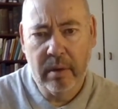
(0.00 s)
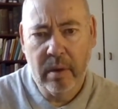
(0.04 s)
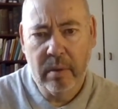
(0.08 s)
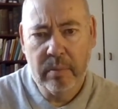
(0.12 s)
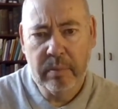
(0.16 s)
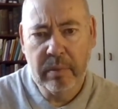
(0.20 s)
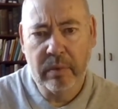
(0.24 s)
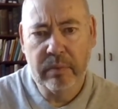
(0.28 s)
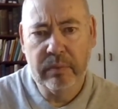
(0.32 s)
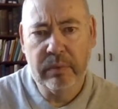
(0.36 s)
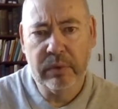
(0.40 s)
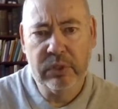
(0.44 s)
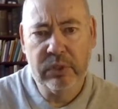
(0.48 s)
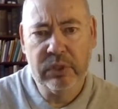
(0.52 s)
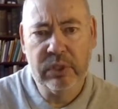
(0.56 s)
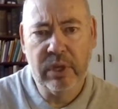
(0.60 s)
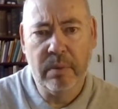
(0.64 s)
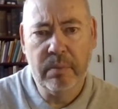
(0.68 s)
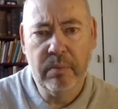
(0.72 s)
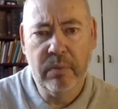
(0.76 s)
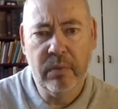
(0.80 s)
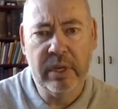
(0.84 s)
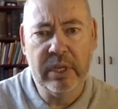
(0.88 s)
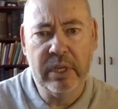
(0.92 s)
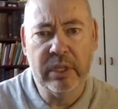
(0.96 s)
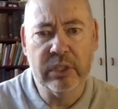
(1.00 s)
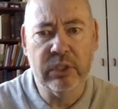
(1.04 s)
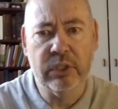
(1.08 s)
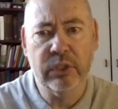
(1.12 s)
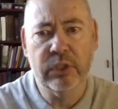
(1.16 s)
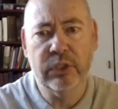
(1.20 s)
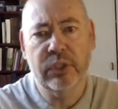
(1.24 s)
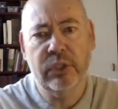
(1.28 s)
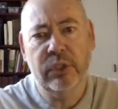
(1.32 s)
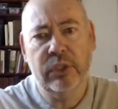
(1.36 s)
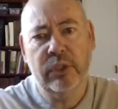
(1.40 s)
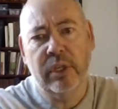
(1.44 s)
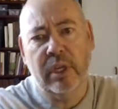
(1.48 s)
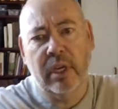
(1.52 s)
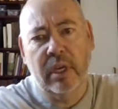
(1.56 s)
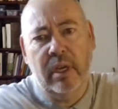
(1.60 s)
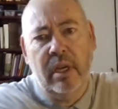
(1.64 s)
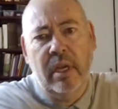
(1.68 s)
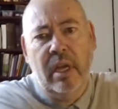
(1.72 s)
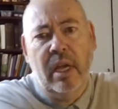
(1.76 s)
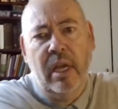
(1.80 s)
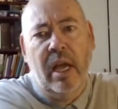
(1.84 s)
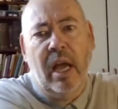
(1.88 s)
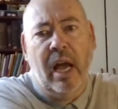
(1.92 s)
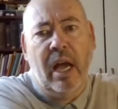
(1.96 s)
but for some reason Judah
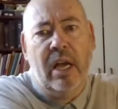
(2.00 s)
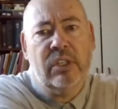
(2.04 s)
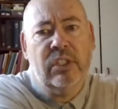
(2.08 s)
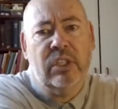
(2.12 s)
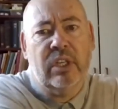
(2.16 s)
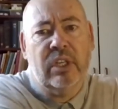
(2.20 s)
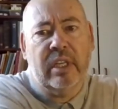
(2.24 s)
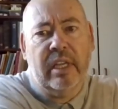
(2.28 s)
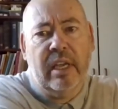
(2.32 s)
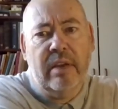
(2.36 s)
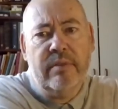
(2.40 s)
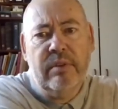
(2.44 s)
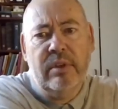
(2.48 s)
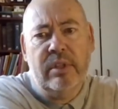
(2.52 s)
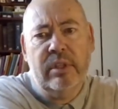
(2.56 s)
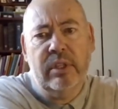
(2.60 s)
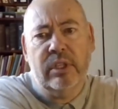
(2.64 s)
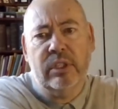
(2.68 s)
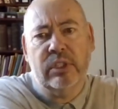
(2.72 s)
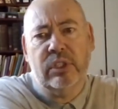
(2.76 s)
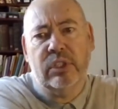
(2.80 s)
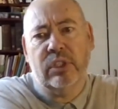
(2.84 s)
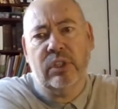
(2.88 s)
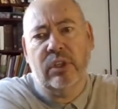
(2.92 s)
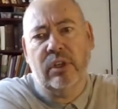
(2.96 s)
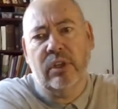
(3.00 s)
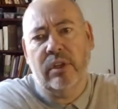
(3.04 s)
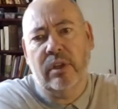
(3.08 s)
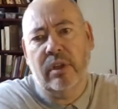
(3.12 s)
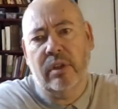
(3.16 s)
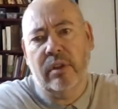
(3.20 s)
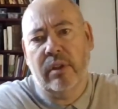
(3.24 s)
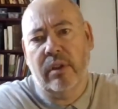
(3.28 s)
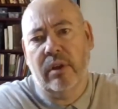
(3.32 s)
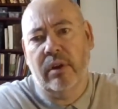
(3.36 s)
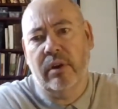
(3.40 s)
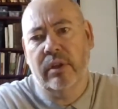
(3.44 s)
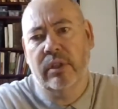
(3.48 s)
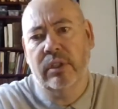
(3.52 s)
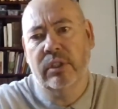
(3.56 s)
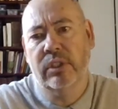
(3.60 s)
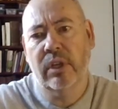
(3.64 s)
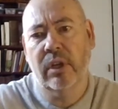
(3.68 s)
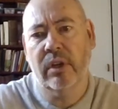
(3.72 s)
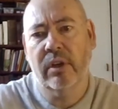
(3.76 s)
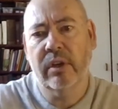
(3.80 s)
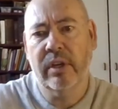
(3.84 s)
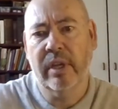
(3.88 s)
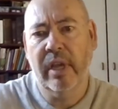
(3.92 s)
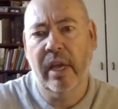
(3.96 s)
hasn't given this third
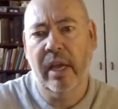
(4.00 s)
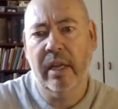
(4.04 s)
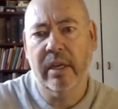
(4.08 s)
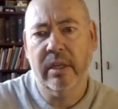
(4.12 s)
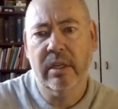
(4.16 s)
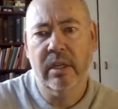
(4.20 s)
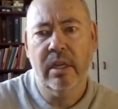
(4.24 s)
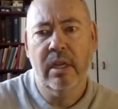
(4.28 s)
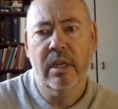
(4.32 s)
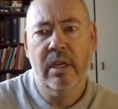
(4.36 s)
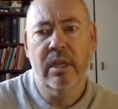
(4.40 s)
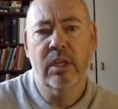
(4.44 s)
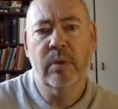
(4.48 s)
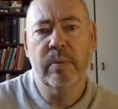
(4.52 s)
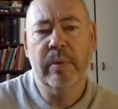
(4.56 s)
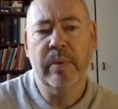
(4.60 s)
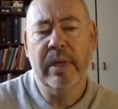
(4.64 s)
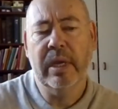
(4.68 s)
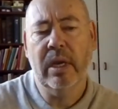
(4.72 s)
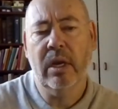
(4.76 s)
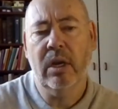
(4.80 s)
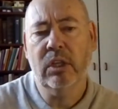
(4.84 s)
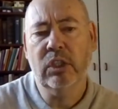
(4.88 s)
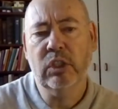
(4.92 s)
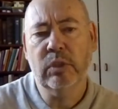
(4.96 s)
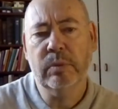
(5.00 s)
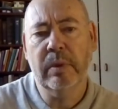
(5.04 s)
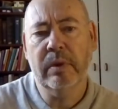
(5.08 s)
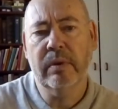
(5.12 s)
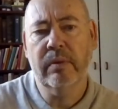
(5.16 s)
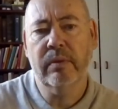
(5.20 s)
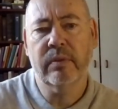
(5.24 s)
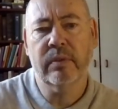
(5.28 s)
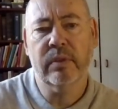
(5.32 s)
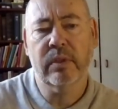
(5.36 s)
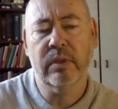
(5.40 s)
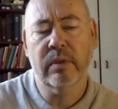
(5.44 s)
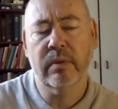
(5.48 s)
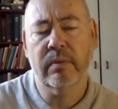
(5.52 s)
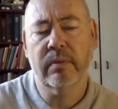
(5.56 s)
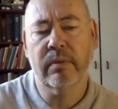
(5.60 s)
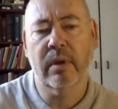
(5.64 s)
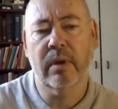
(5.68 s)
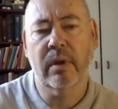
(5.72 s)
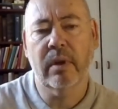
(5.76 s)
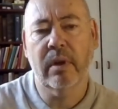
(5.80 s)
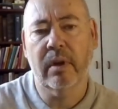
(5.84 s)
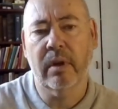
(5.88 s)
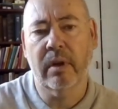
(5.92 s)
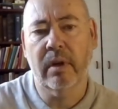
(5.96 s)
son yet to be a husband for
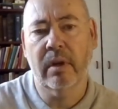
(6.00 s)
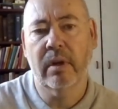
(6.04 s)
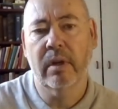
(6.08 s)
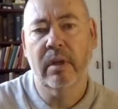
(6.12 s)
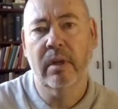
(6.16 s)
her.